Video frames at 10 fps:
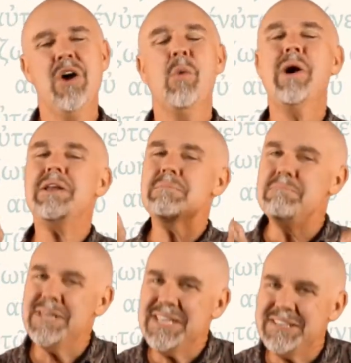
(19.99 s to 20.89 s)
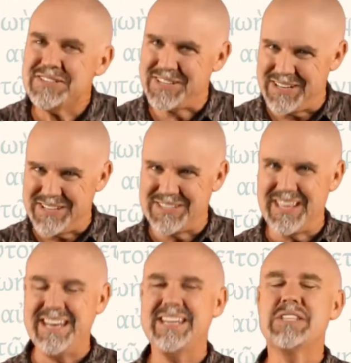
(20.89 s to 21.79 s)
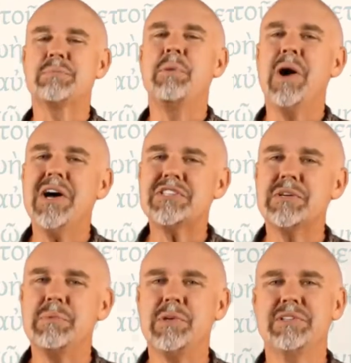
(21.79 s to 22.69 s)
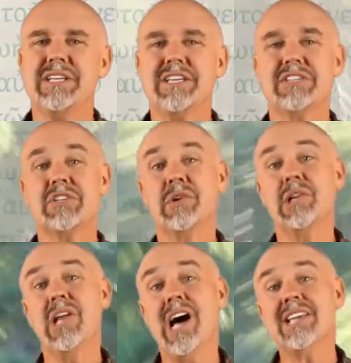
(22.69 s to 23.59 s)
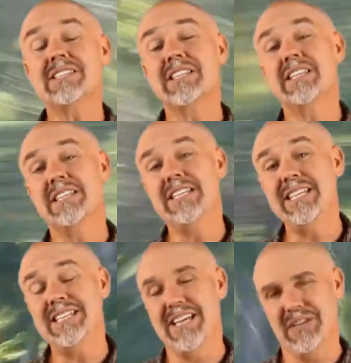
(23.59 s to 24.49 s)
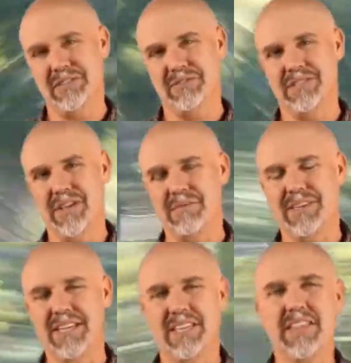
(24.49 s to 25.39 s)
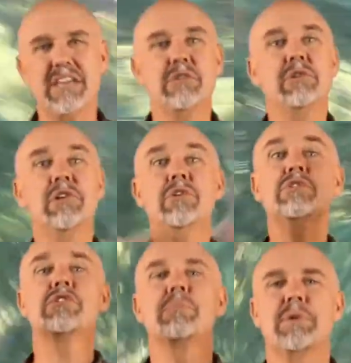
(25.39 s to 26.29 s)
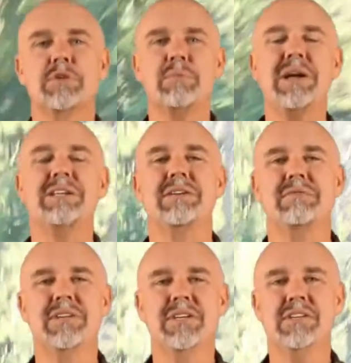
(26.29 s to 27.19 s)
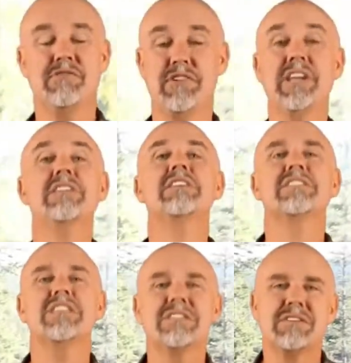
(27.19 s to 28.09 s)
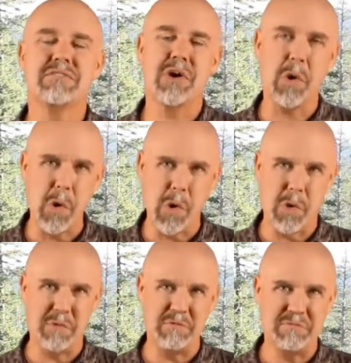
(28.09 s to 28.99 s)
What it means is that it is possible to get so lost in the details of something that you lose your perspective. You forget the sense of the whole.